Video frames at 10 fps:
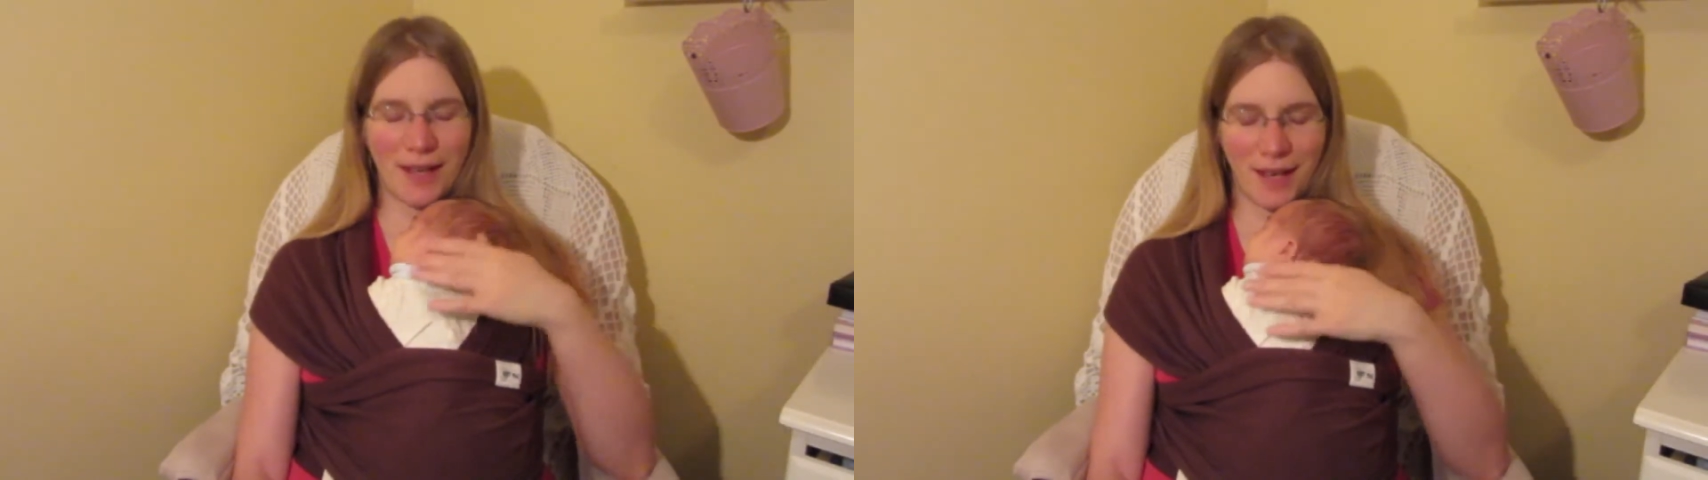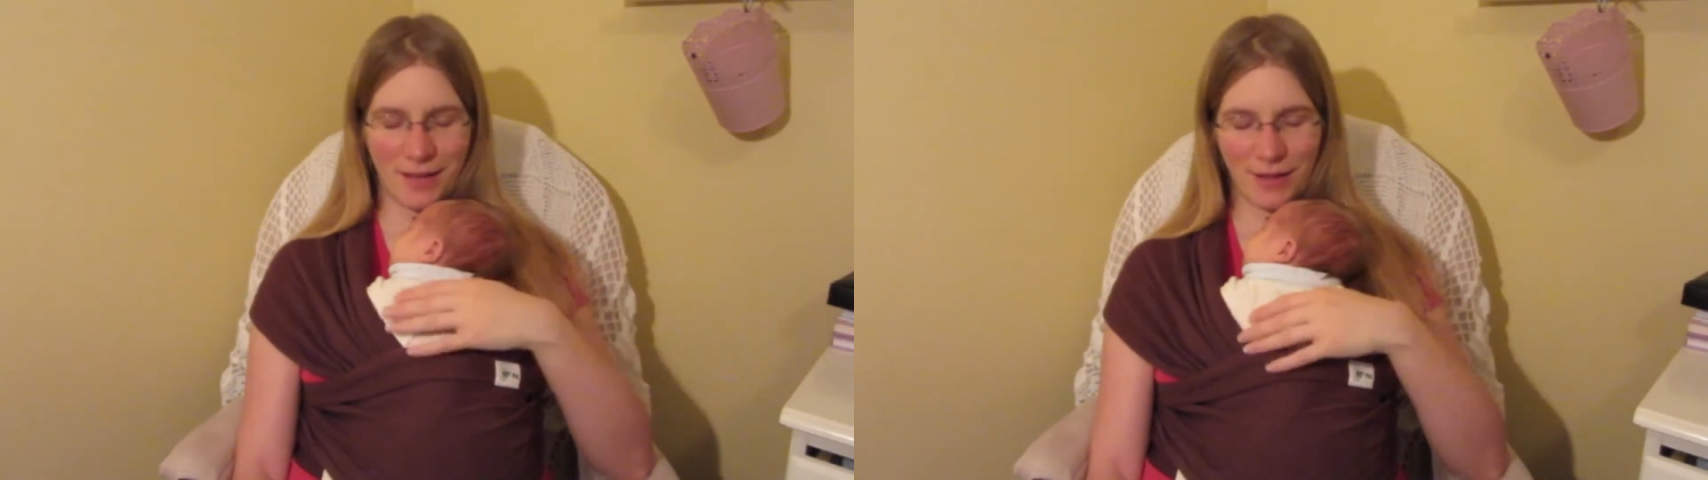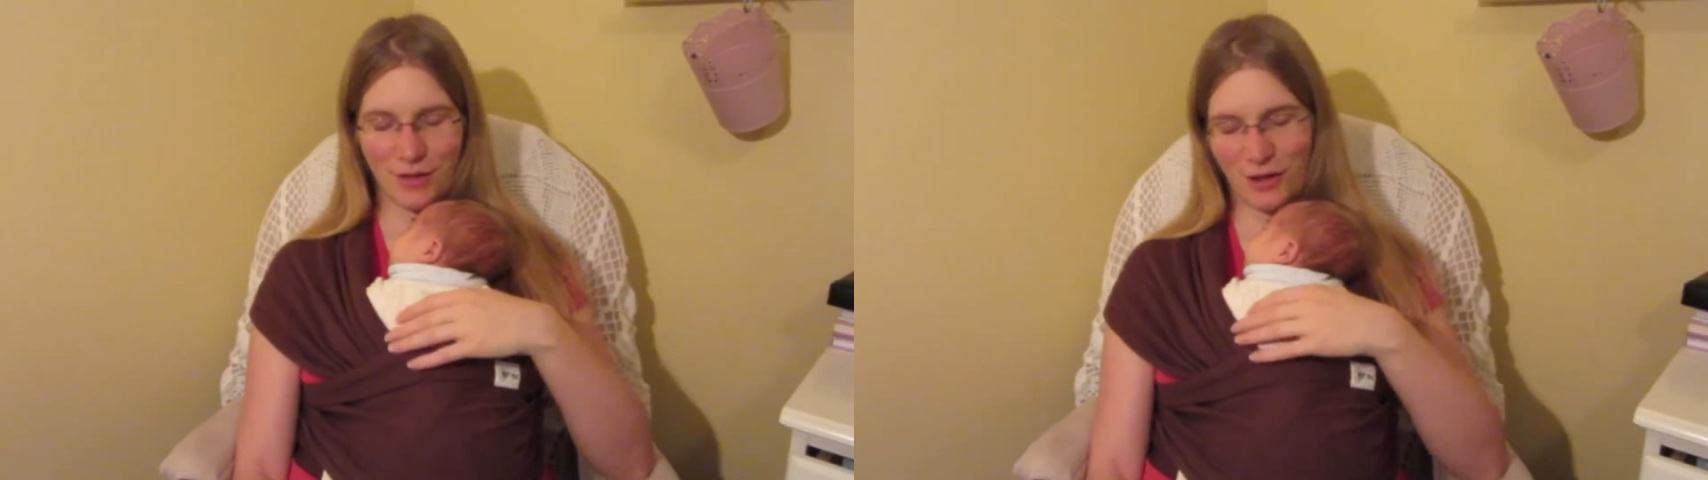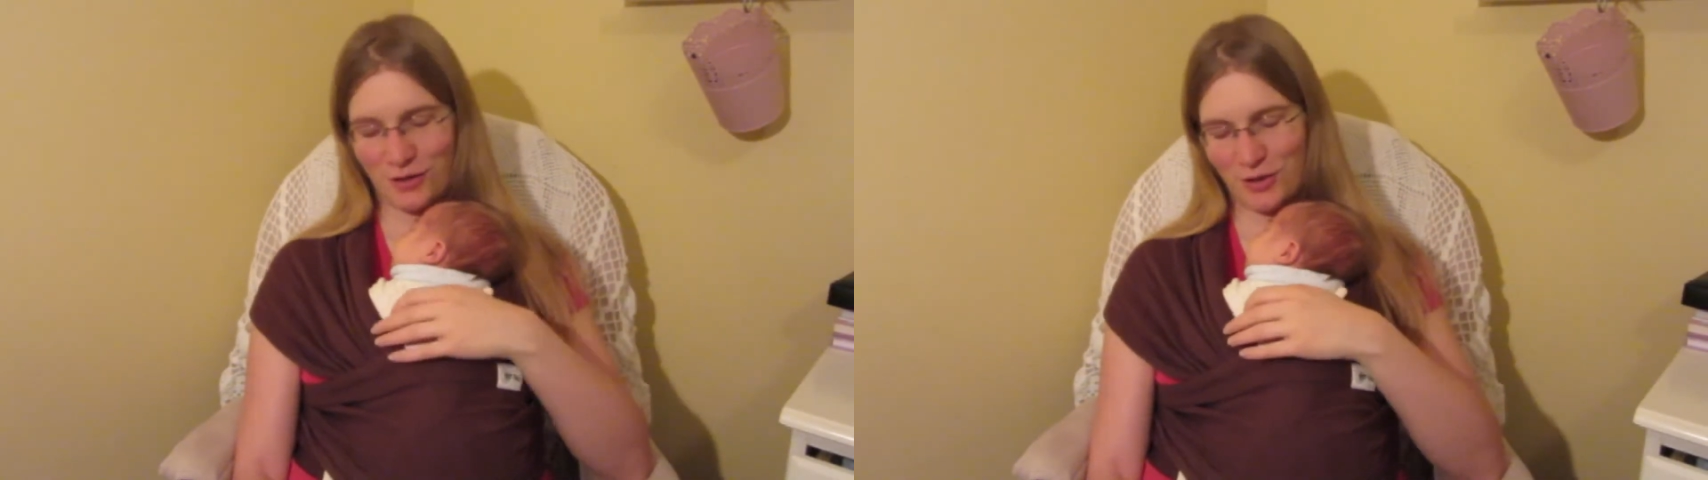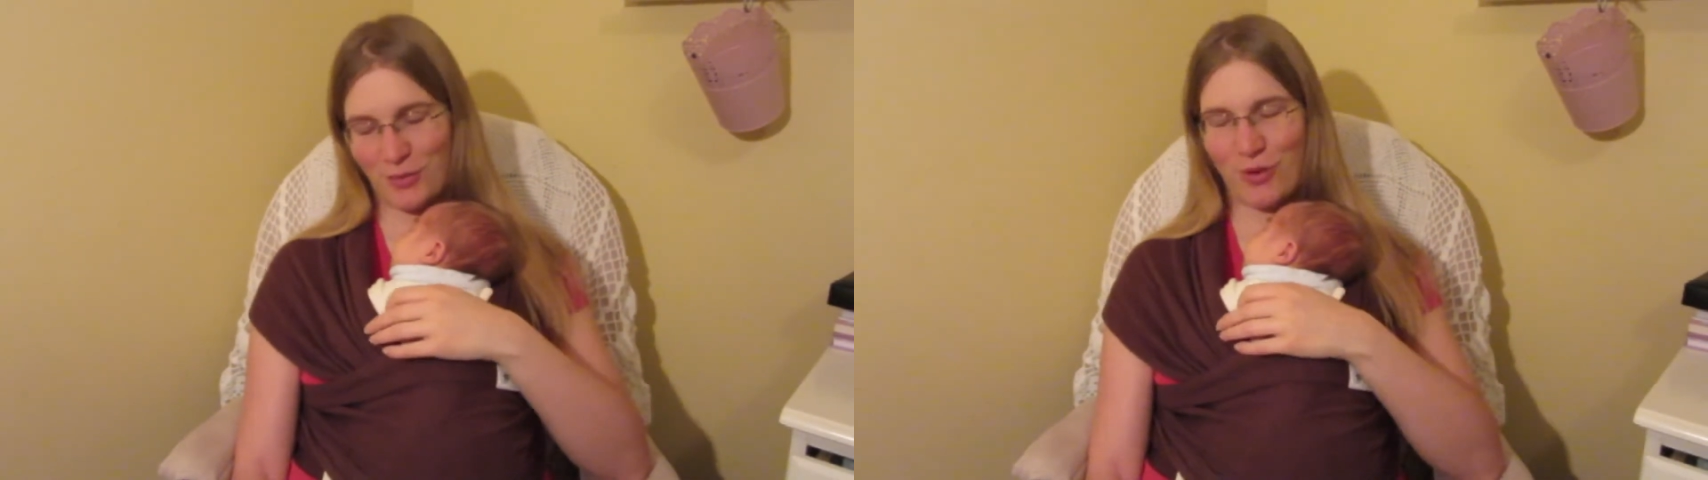I had the
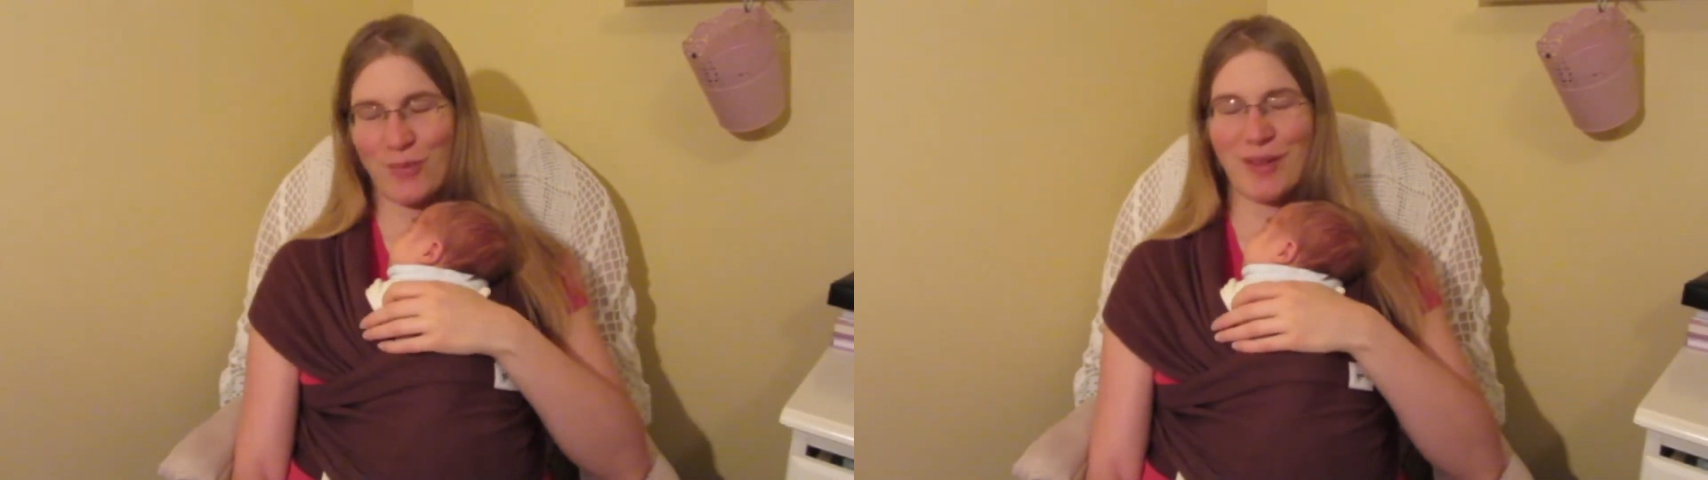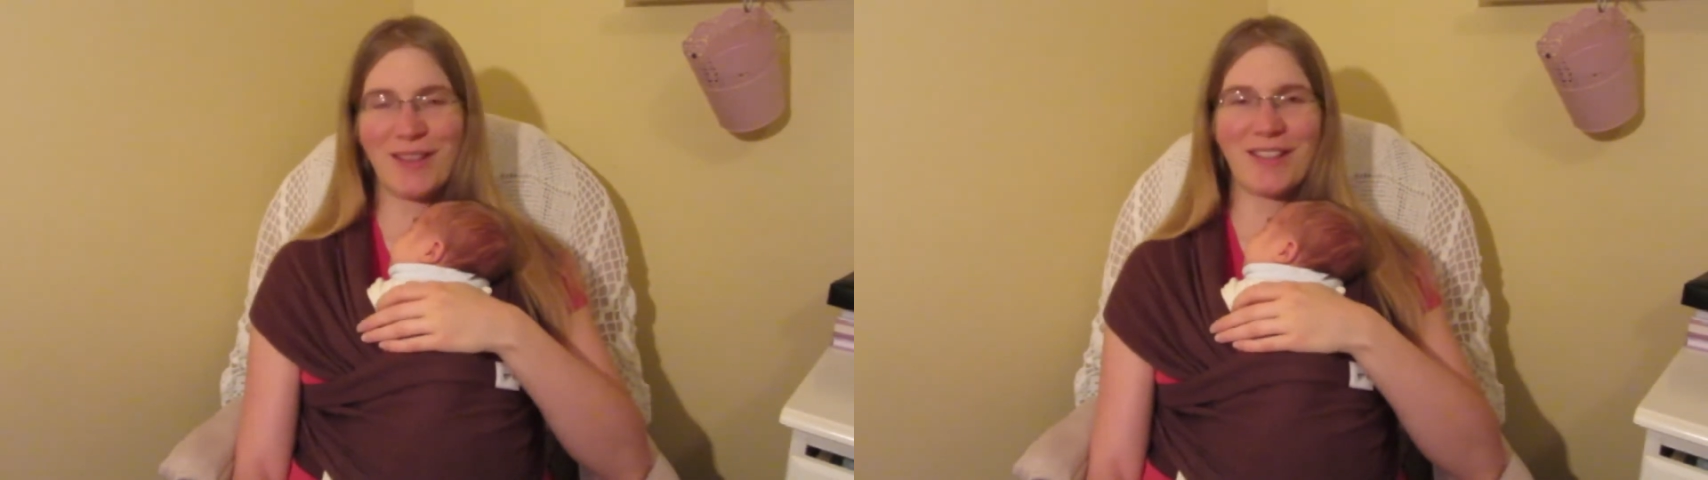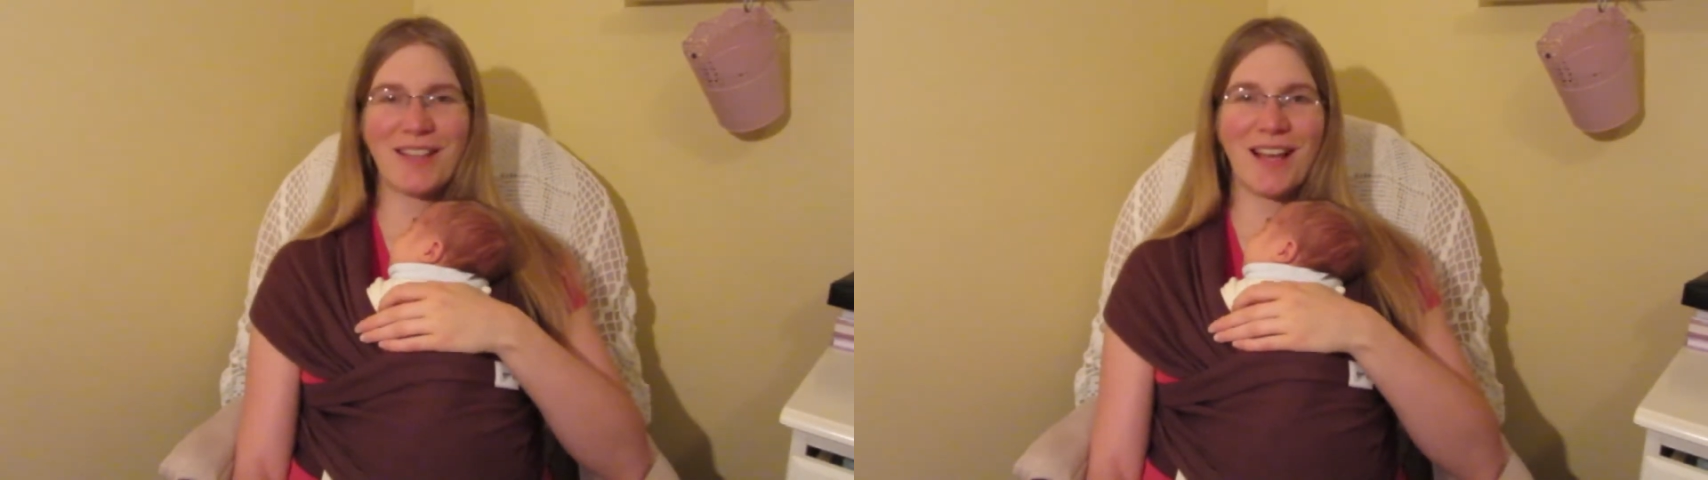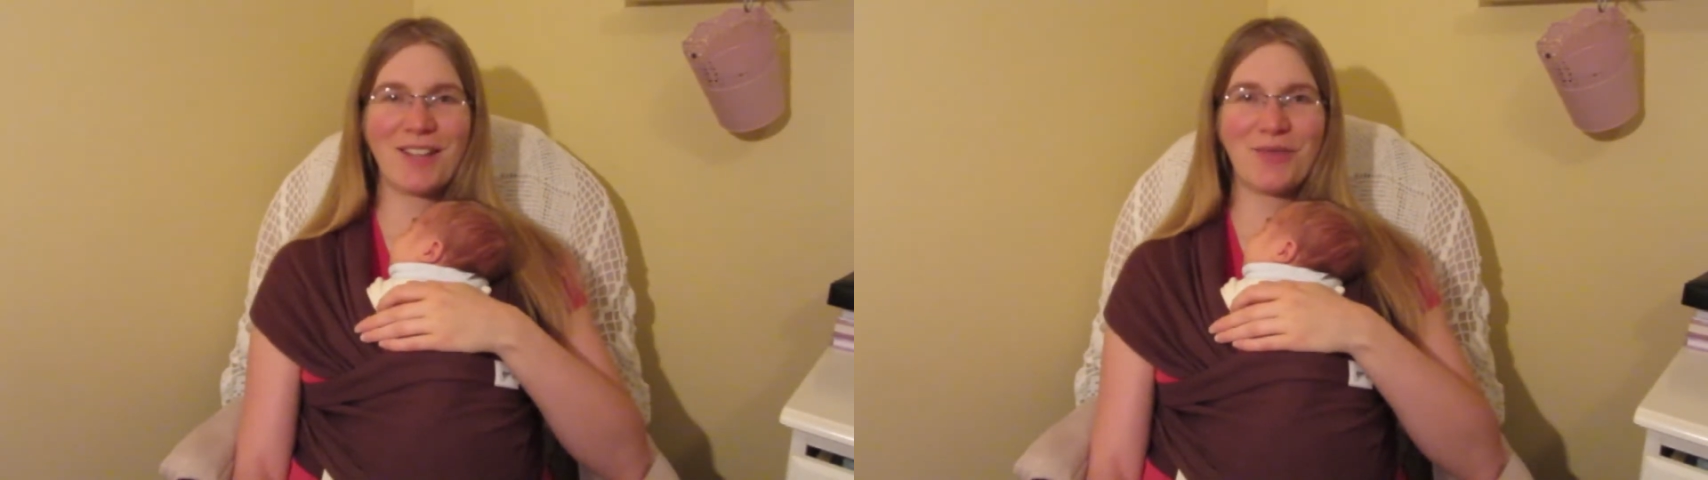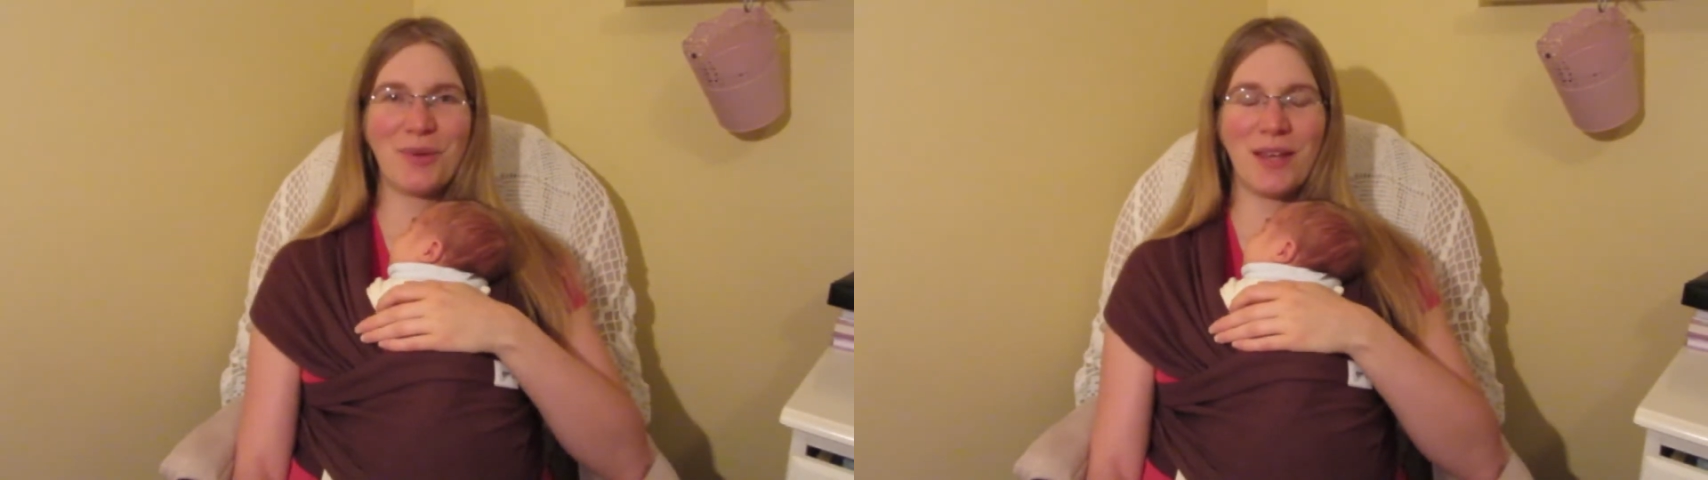doctor's appointment this
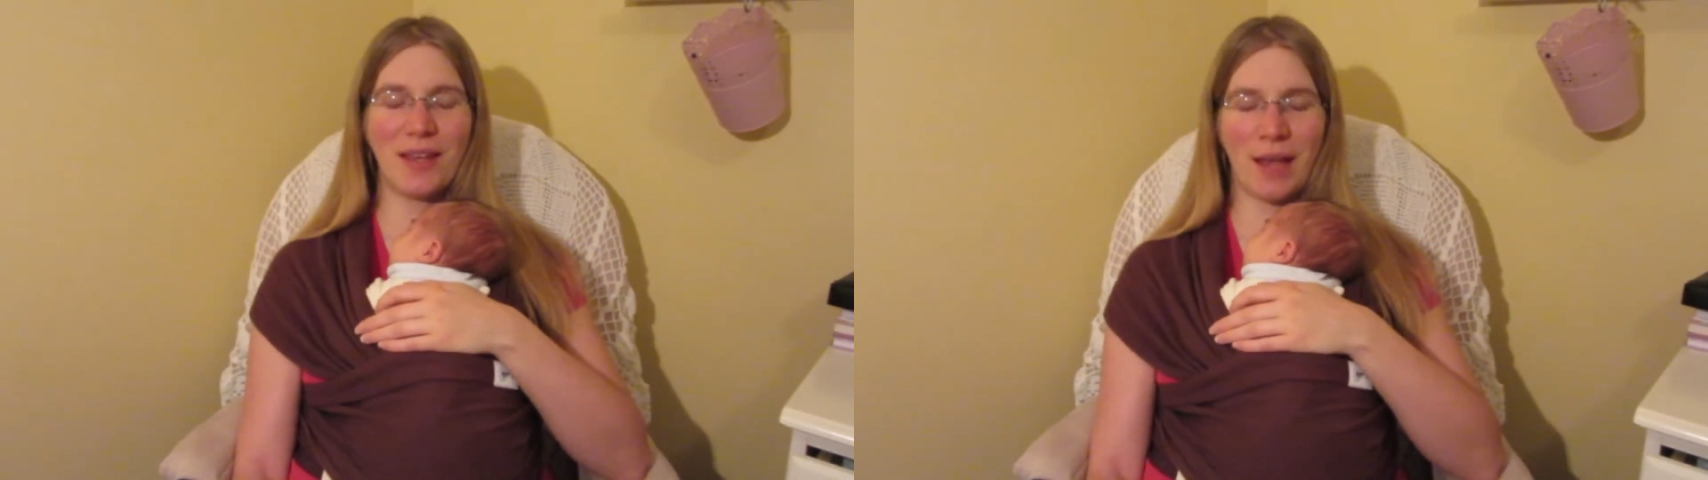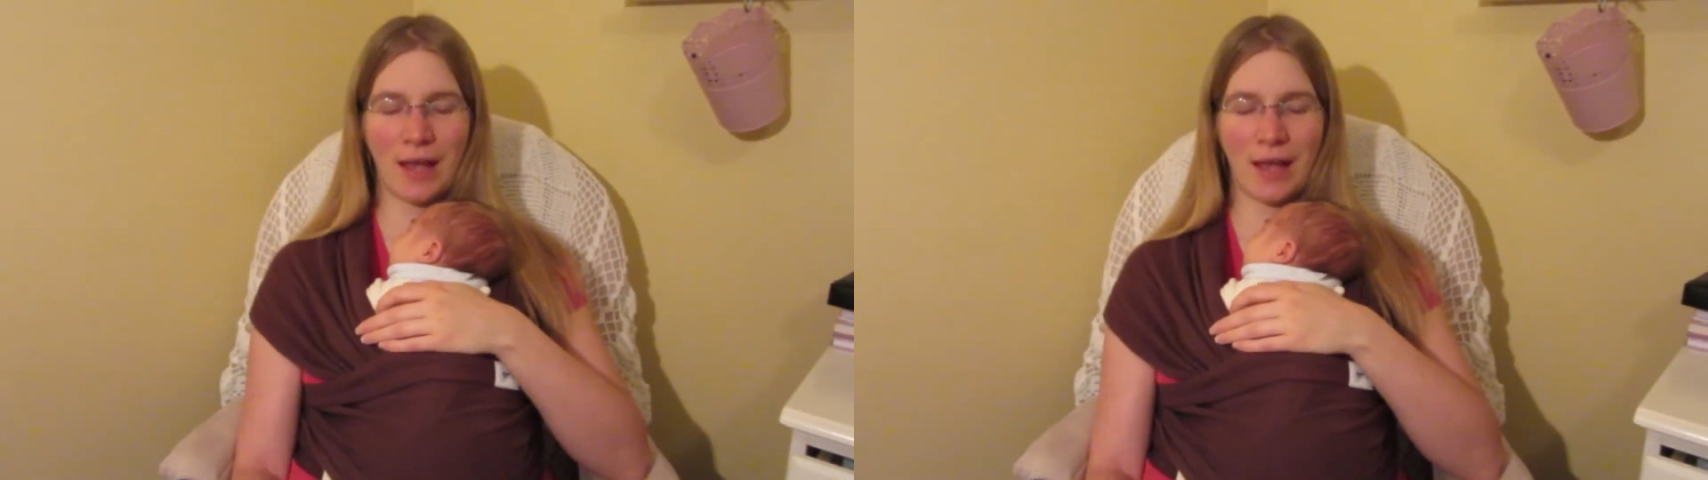last week,